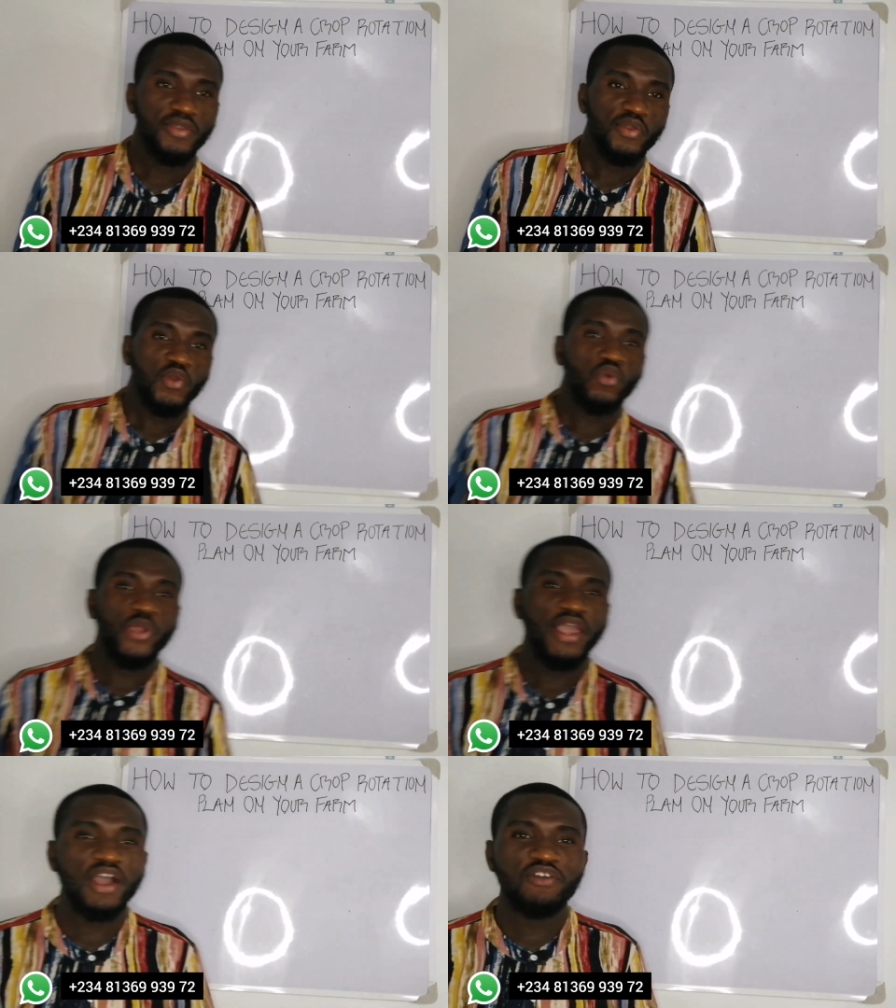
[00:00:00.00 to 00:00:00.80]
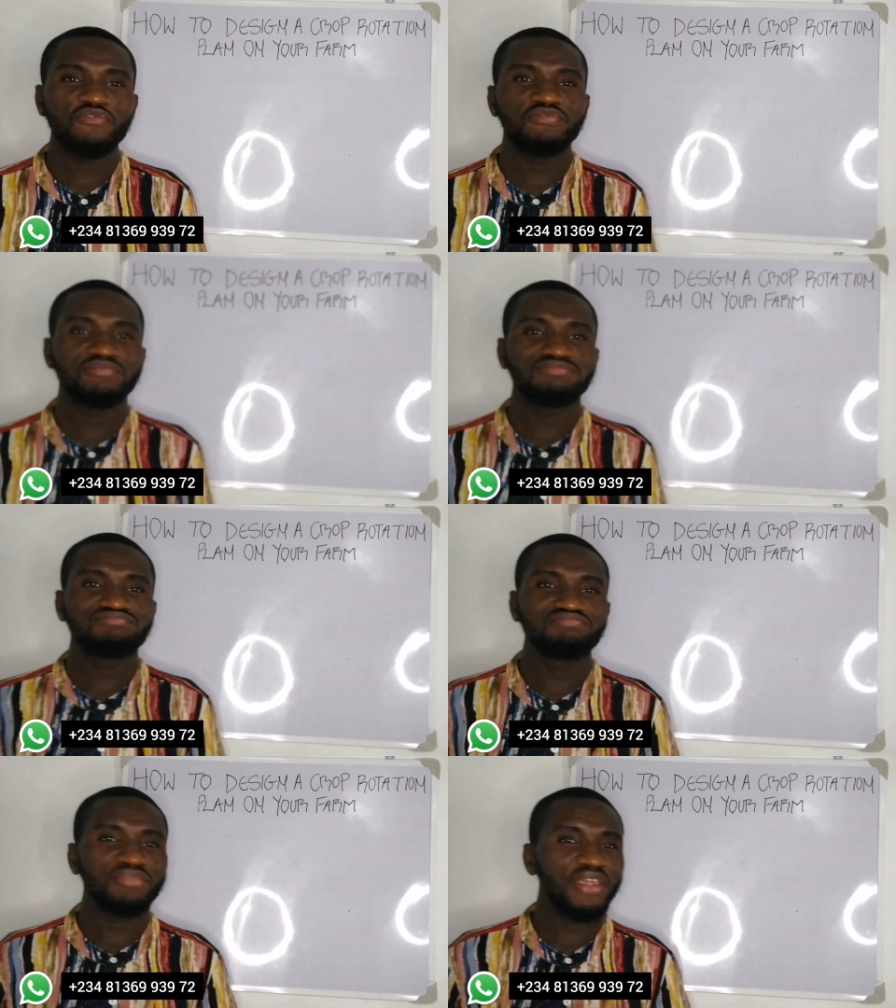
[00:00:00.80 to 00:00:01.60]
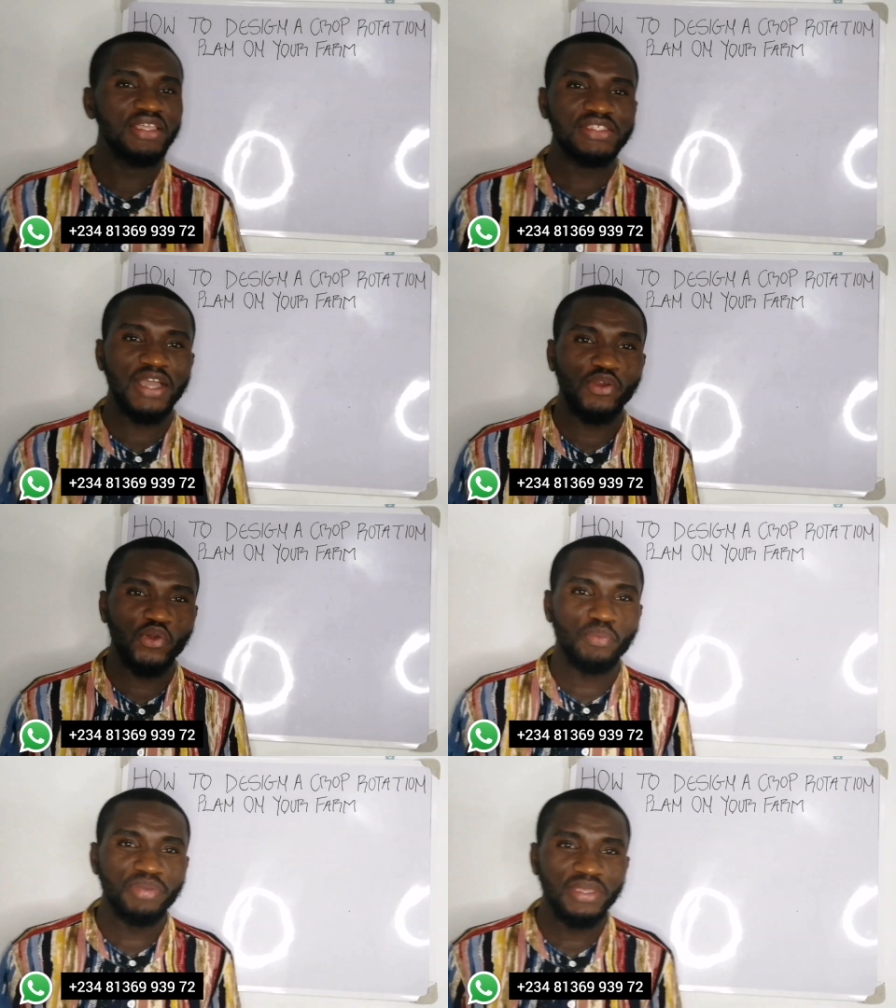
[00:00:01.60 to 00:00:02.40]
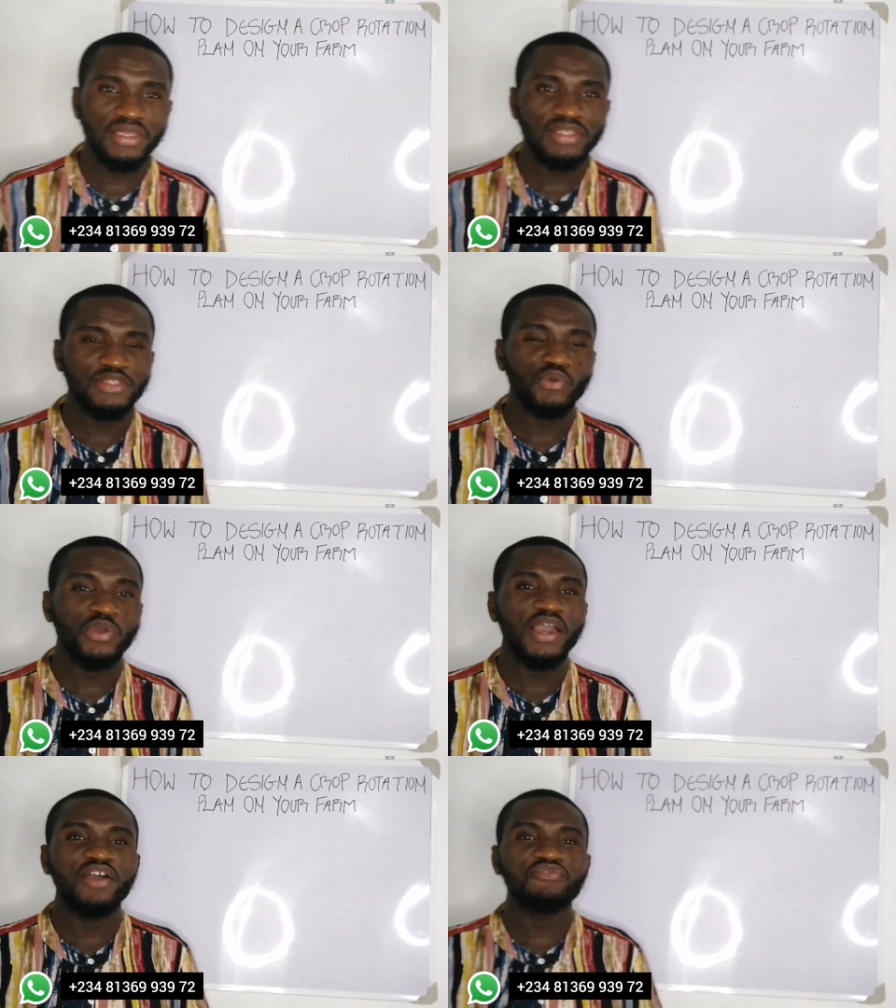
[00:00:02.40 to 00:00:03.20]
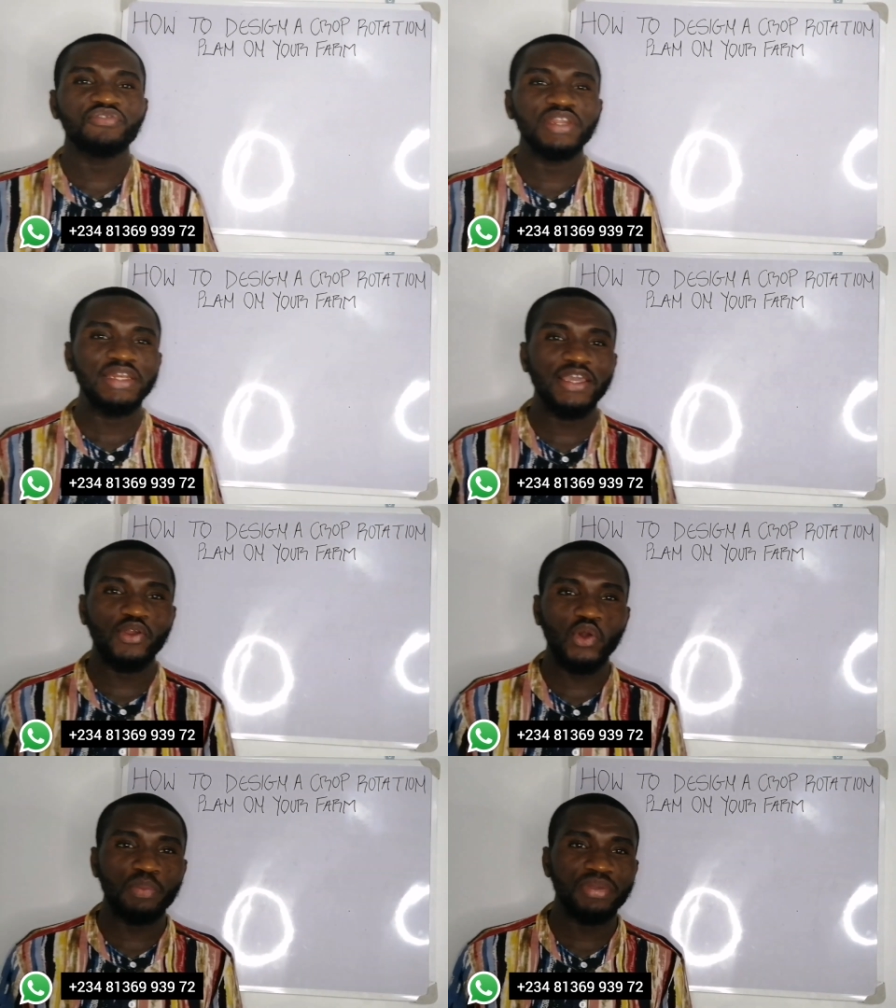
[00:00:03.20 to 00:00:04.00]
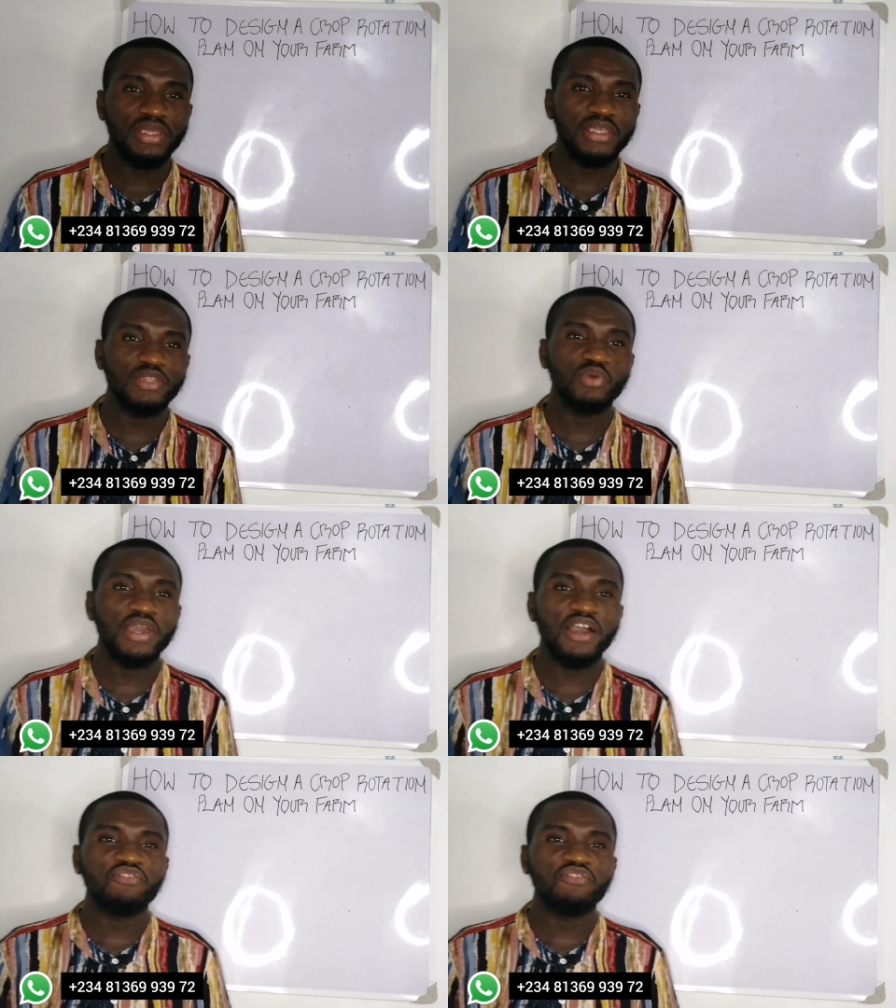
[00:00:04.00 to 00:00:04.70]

we have intercropping, we have relay cropping, we have